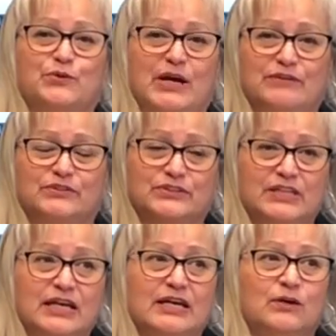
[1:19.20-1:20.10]
drivers
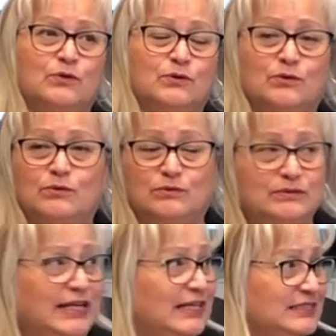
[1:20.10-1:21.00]
who,
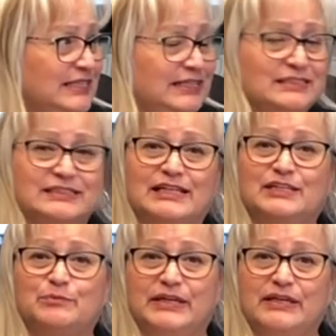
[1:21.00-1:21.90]
as Dennis
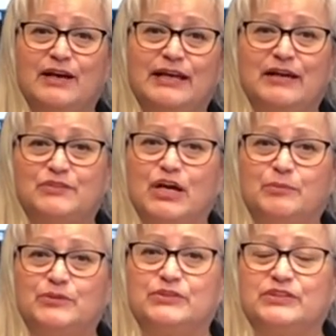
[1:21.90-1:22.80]
said, may not have the
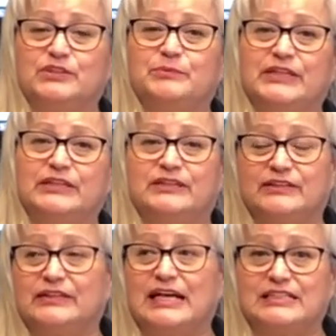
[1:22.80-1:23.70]
opportunity to be
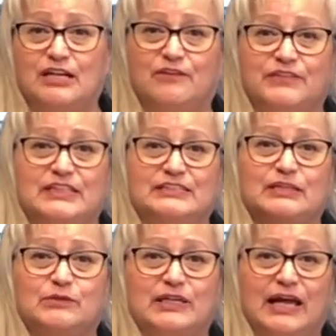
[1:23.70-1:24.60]
here as often as
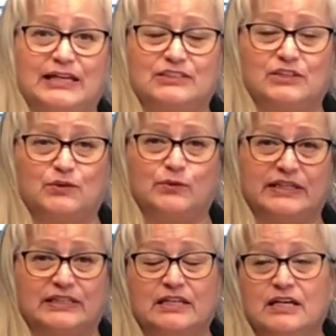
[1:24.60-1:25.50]
they would like so that we
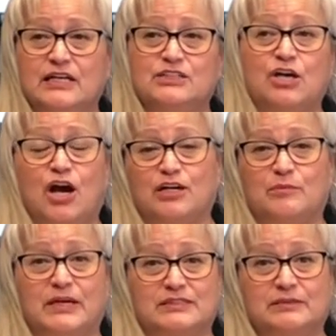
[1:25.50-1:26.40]
can talk
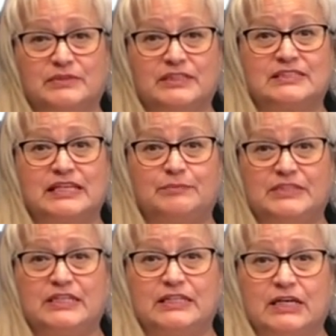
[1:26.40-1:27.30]
about some of the
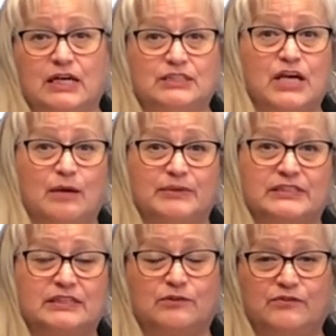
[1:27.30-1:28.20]
safety uh,
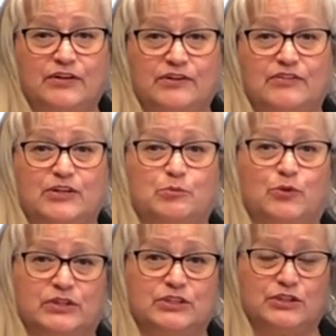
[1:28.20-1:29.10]
topics that are very, very
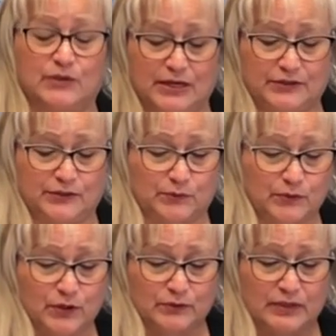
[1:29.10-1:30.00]
important to you out on the
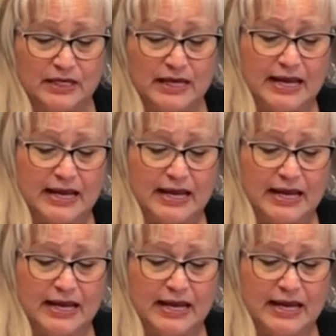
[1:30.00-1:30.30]
road.